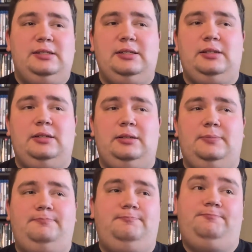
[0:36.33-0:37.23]
Uh,
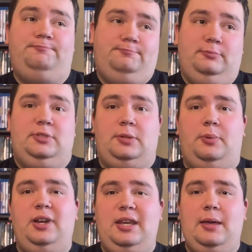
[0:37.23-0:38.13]
some
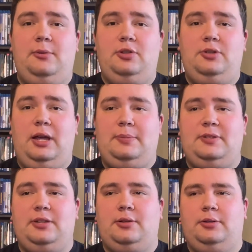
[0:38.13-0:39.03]
pretty damn good
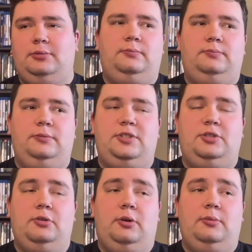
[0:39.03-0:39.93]
traps here. The
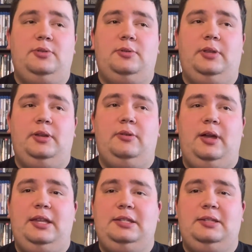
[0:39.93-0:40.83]
score was really
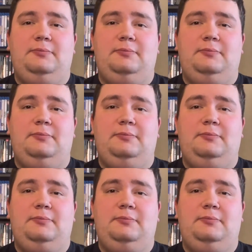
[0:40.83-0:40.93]
great,